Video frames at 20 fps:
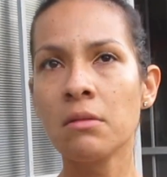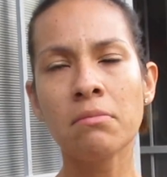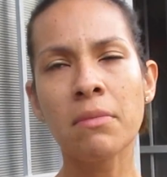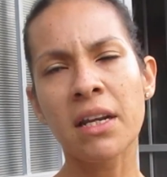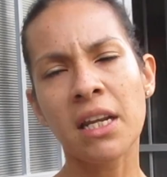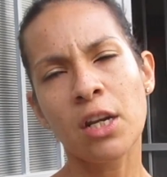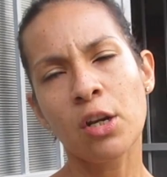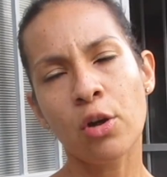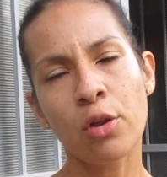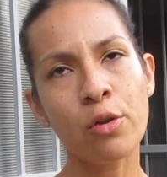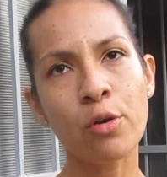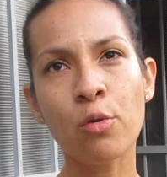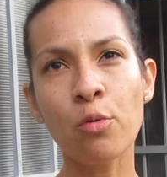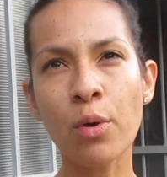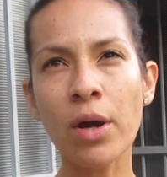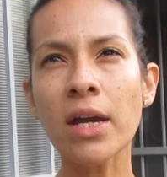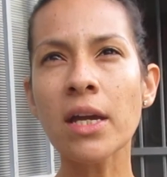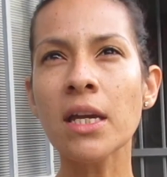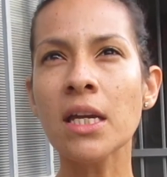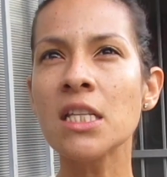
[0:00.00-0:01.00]
But in other
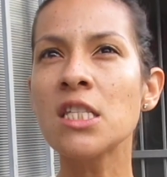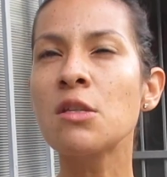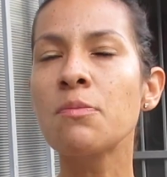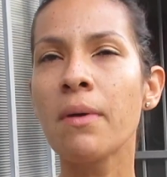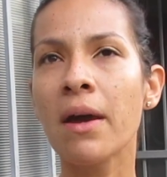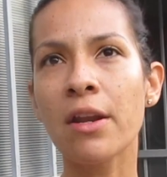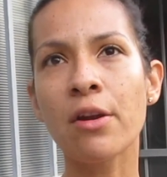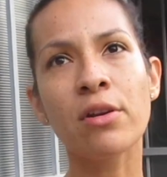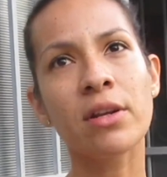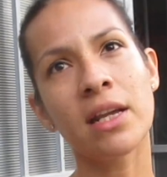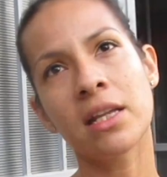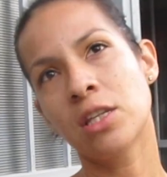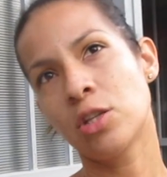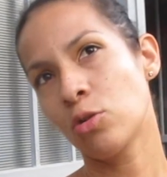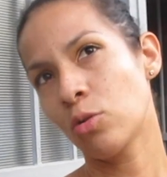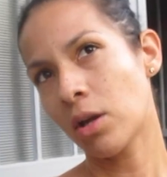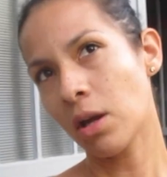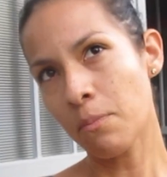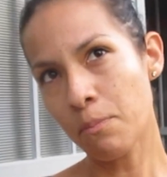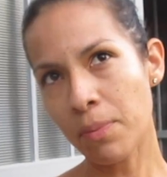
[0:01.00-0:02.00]
way, it's better that
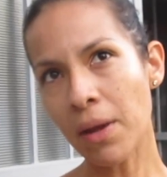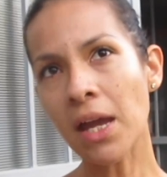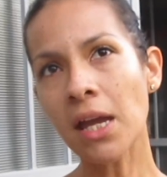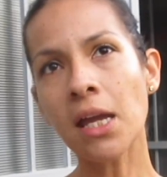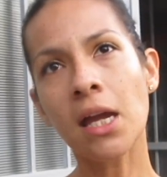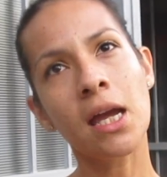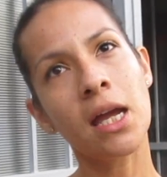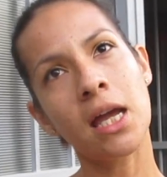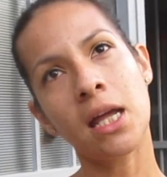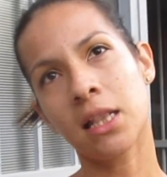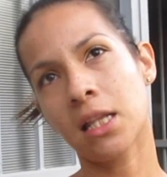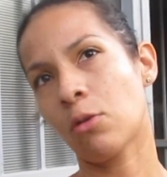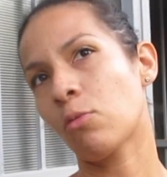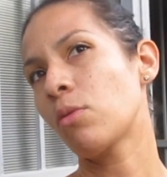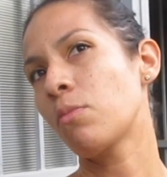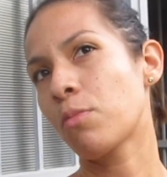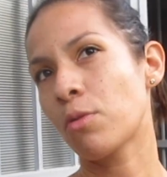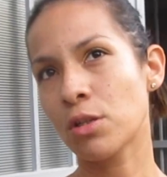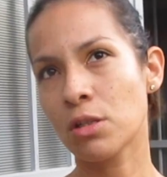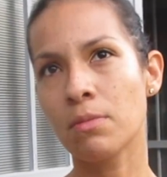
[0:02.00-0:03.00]
you can pay and get the
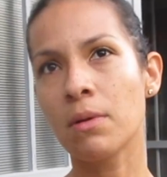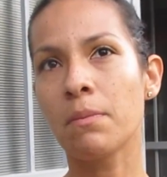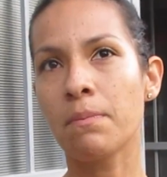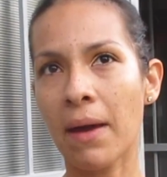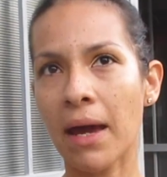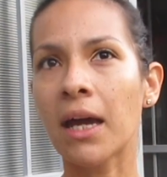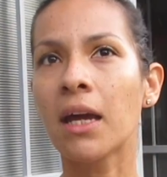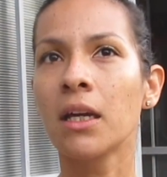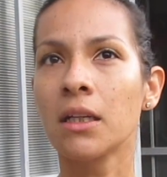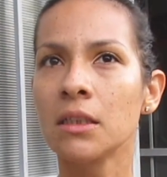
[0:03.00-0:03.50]
reimbursement back.